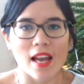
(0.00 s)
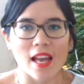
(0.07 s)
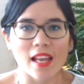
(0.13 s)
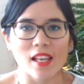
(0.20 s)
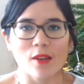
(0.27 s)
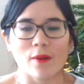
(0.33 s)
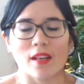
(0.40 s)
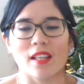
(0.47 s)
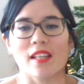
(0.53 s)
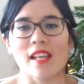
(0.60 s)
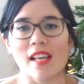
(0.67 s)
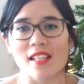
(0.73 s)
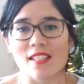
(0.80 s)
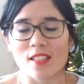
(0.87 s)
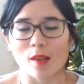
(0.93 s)
Anyway,
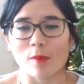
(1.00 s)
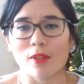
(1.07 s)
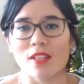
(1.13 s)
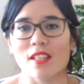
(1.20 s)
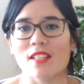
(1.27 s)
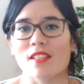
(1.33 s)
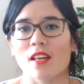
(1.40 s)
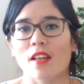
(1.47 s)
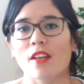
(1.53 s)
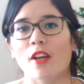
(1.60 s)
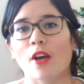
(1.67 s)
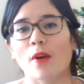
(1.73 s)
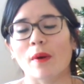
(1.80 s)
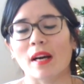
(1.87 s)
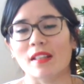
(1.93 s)
next up you need to
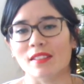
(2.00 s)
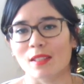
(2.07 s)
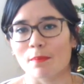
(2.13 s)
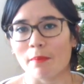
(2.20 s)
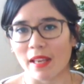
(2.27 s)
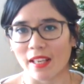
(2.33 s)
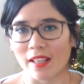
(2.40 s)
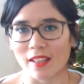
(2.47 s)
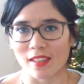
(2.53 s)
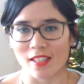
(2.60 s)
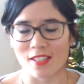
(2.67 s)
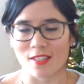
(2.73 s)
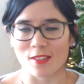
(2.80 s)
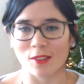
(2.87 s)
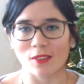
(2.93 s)
know how to make
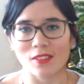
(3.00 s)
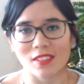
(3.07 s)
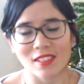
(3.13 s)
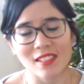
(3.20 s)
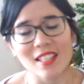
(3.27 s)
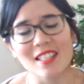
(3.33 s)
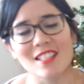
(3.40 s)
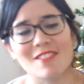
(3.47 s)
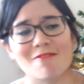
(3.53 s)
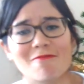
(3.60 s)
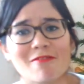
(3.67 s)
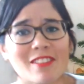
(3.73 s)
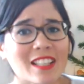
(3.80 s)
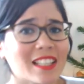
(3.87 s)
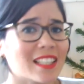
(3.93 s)
these salts and that is
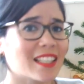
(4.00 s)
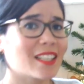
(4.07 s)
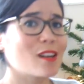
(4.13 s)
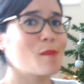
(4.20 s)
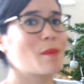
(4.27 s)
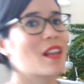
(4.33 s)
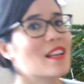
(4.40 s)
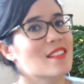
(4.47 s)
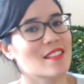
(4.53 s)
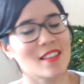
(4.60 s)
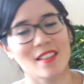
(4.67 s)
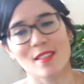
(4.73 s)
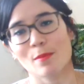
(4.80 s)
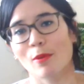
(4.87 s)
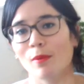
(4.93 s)
really unpleasant.
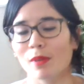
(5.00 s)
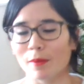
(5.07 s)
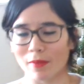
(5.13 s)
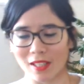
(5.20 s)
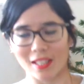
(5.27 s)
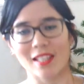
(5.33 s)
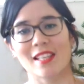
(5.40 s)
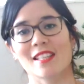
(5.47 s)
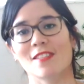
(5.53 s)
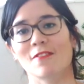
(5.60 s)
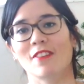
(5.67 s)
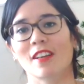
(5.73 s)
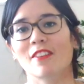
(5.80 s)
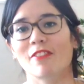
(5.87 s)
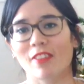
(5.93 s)
It's probably my least
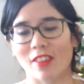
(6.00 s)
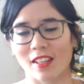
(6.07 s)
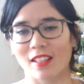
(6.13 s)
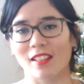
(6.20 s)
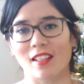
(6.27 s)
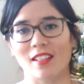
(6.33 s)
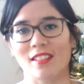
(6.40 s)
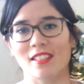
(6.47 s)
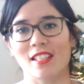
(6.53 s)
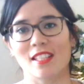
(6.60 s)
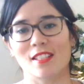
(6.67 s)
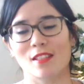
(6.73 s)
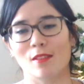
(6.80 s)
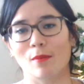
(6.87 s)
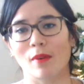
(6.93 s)
favourite thing that I
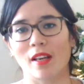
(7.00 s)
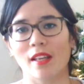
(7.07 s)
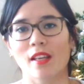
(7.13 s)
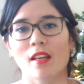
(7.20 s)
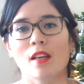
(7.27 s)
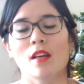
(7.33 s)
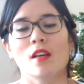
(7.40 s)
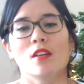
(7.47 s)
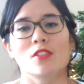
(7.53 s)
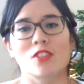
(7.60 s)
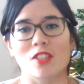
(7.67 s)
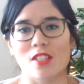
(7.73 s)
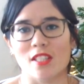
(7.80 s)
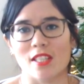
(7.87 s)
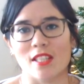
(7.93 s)
teach to my
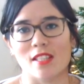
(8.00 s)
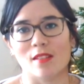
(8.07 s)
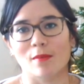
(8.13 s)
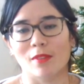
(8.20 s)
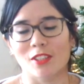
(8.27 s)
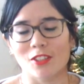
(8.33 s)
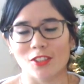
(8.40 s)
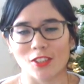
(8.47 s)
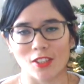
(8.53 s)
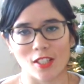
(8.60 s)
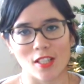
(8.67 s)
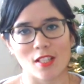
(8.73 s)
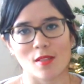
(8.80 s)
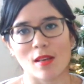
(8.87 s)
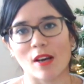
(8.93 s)
tutees and my
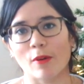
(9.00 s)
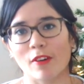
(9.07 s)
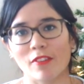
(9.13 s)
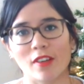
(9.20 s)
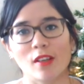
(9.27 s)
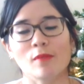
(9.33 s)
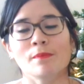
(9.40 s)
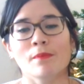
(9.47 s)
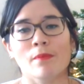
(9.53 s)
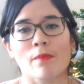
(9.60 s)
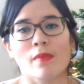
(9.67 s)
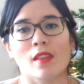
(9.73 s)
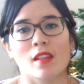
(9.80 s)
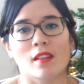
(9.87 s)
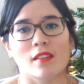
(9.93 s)
students. However,
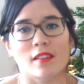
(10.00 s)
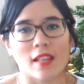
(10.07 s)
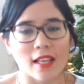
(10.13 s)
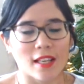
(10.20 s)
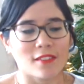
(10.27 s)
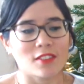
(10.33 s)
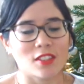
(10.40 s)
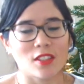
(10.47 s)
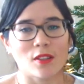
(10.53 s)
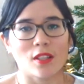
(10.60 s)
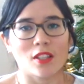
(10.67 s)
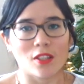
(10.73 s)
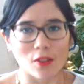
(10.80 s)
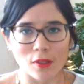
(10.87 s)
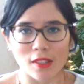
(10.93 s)
they have to do
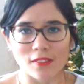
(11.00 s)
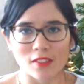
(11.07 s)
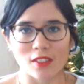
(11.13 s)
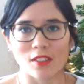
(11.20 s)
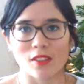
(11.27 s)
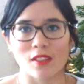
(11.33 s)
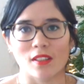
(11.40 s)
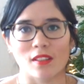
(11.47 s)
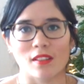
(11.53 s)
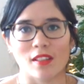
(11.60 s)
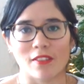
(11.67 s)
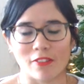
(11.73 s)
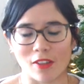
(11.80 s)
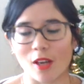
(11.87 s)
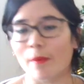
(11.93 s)
it, you have to do it,
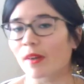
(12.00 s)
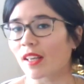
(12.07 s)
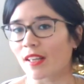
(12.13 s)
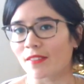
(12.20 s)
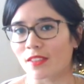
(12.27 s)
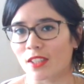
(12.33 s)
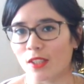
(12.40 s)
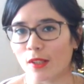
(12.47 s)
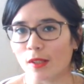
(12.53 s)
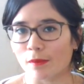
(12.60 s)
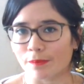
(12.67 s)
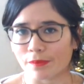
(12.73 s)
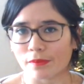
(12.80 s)
therefore I'm going to have to do it.